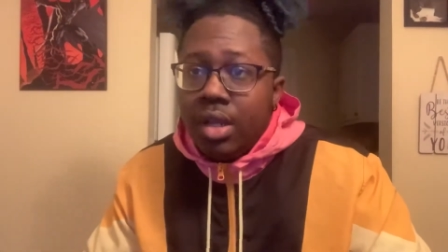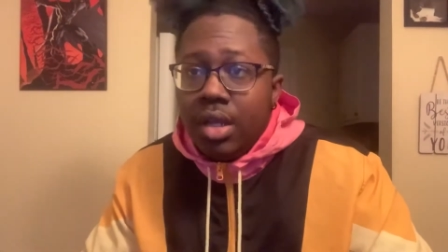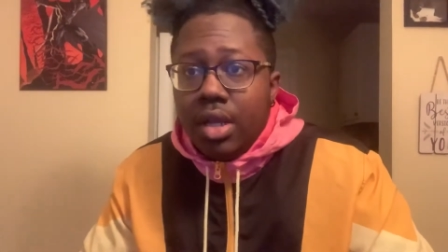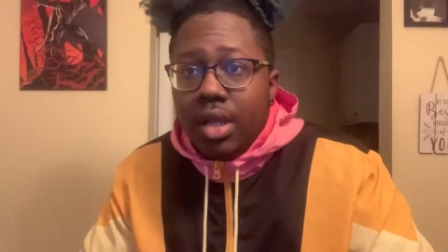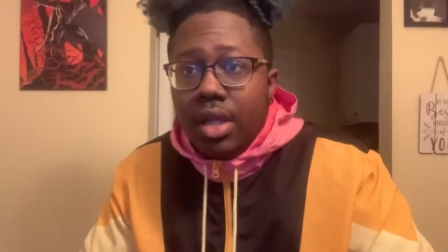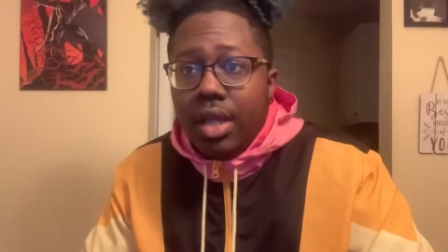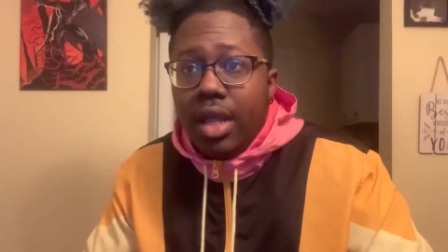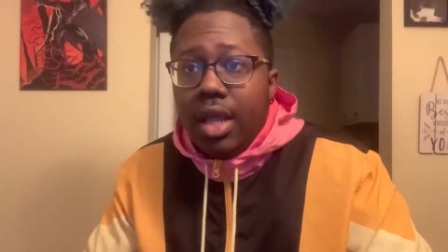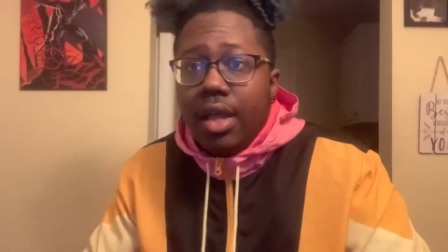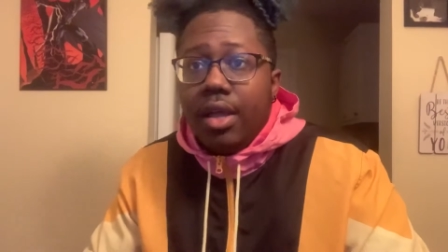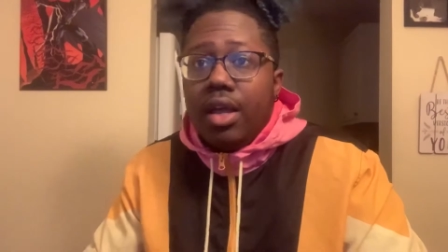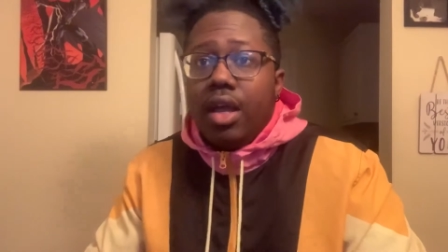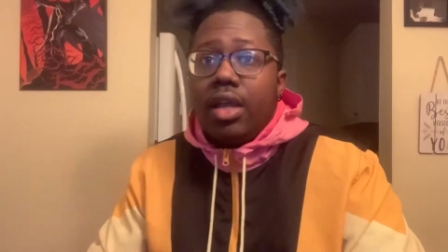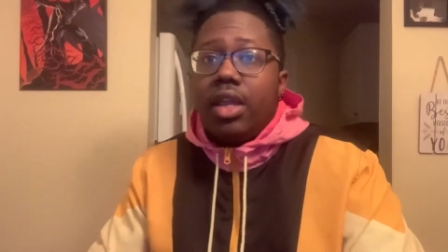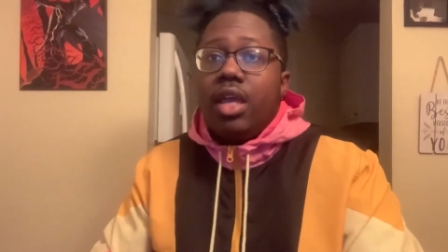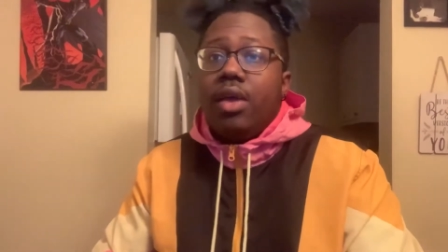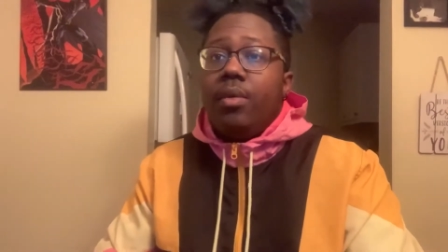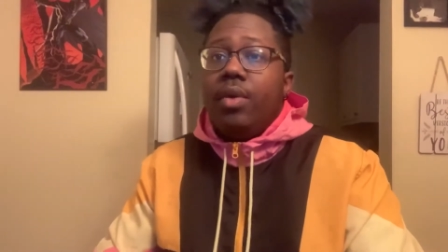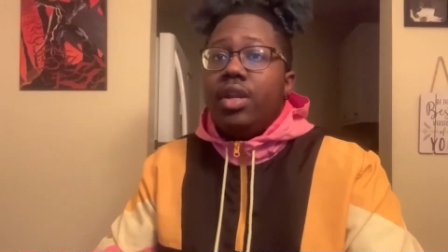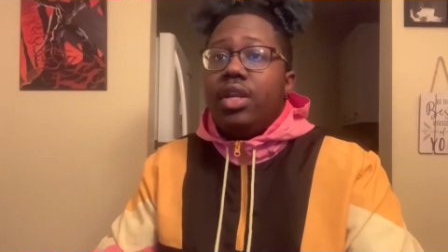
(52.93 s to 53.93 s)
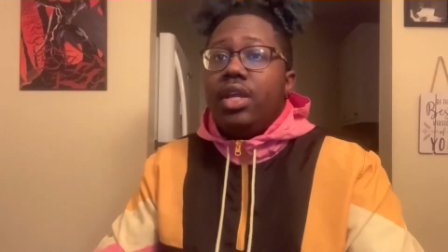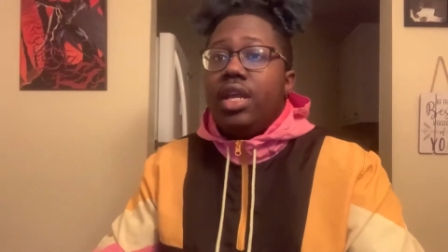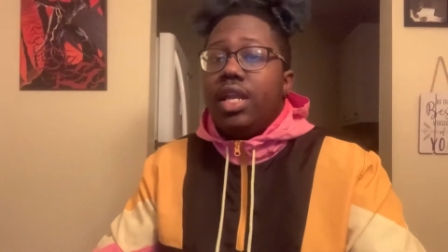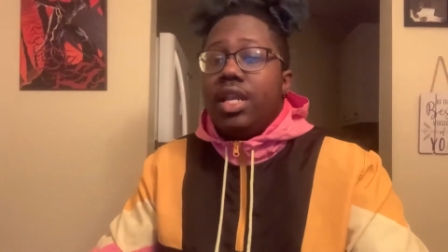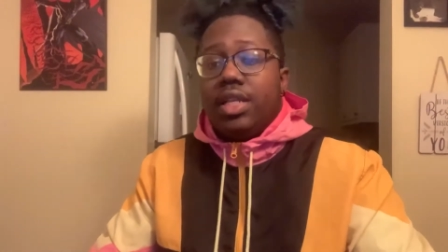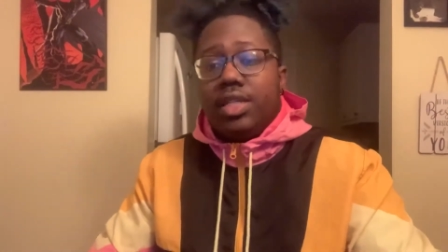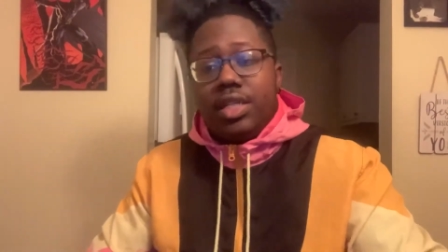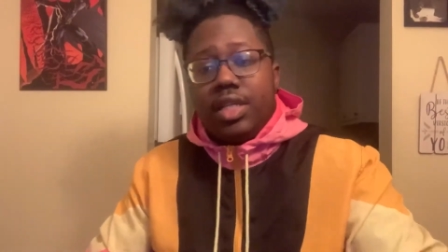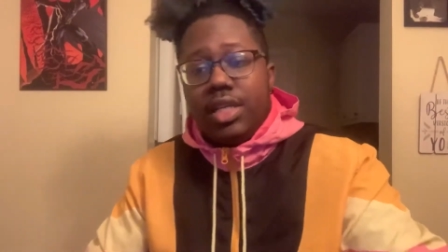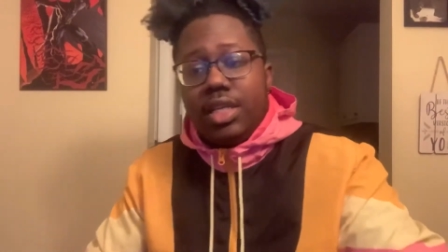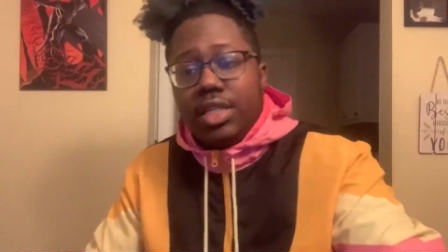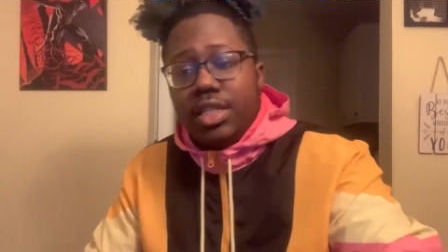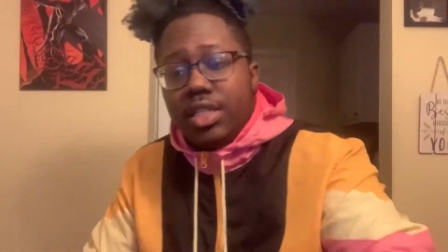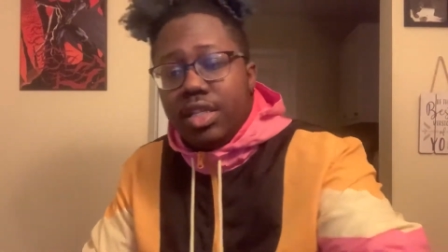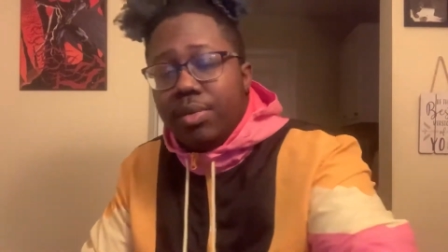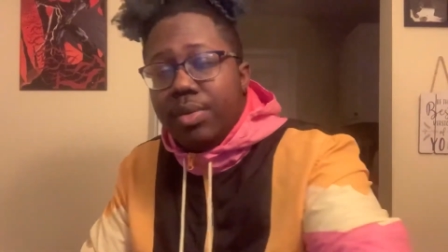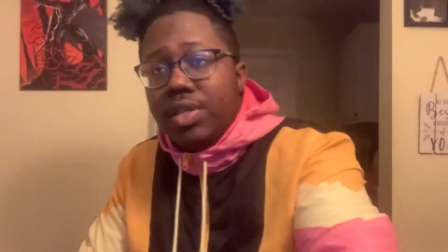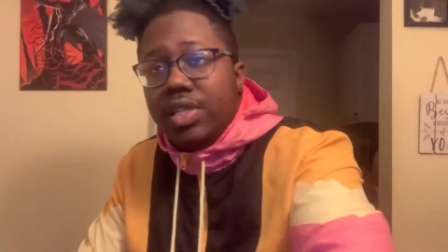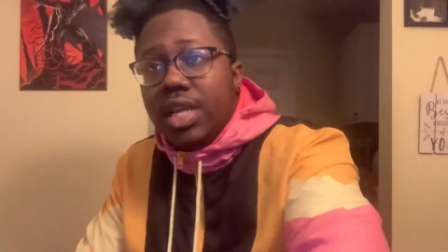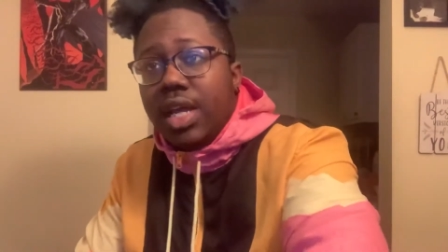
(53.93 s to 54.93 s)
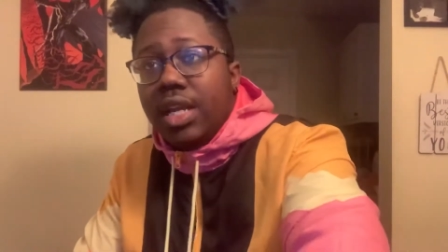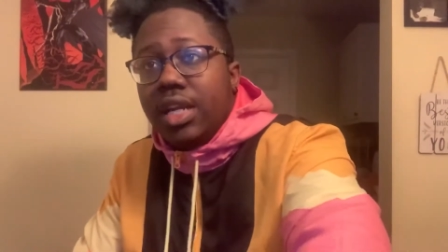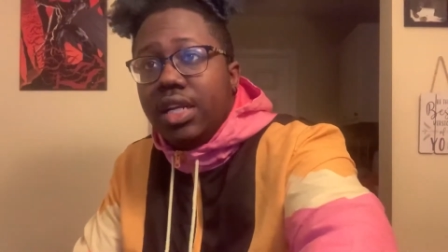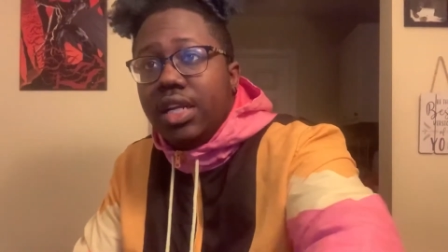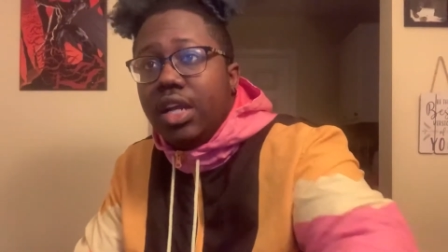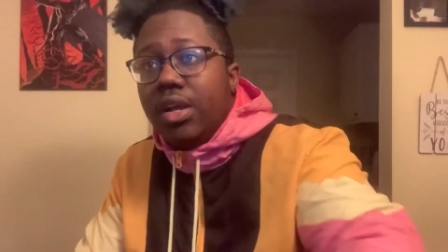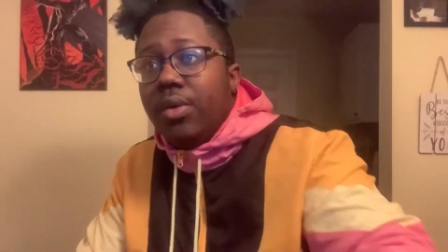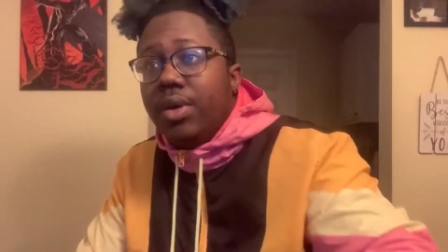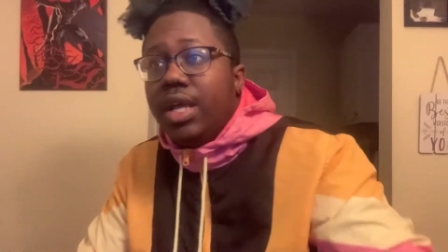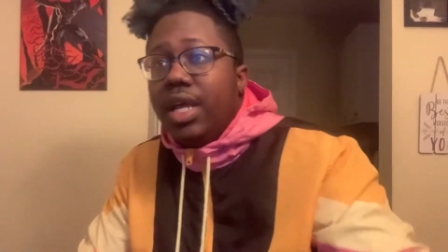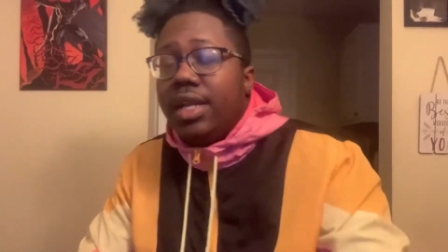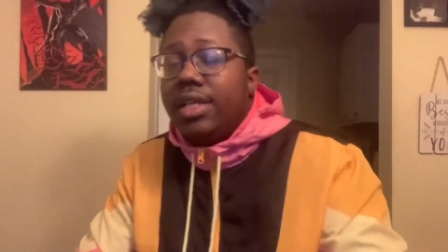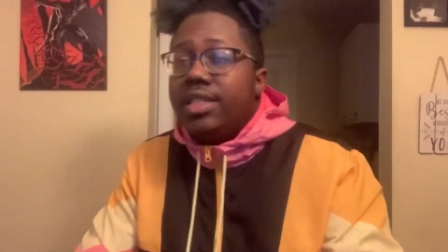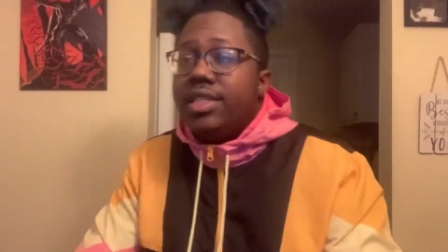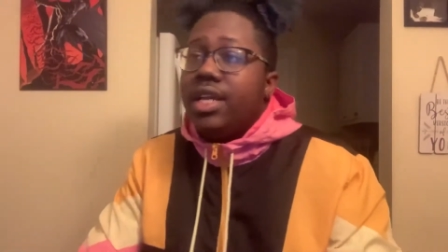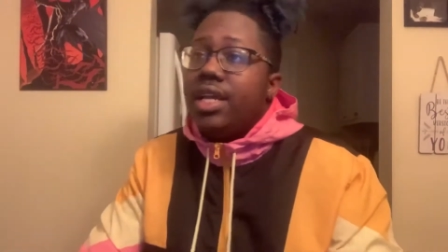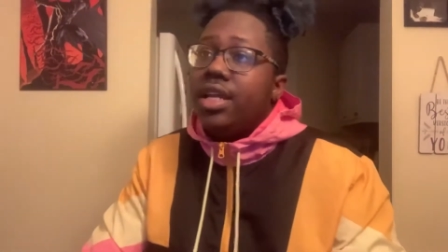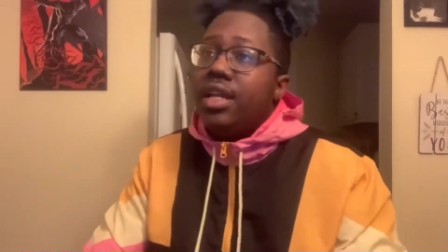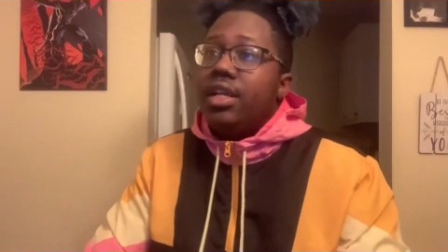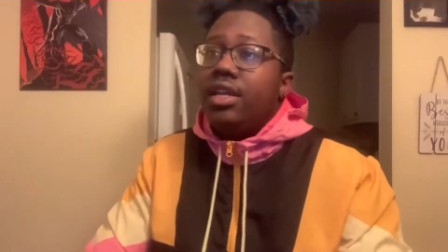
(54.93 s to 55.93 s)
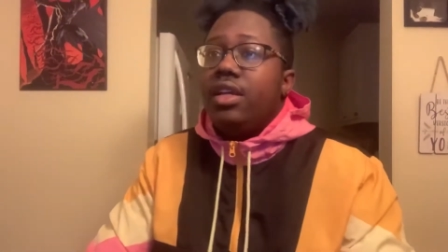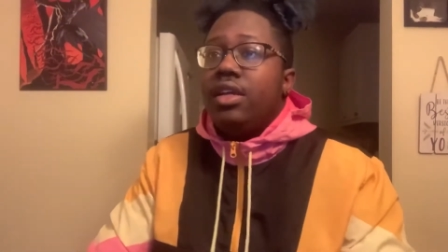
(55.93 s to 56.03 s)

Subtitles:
yeah, I can't wait to get into this. I'm excited to hear what he got to say.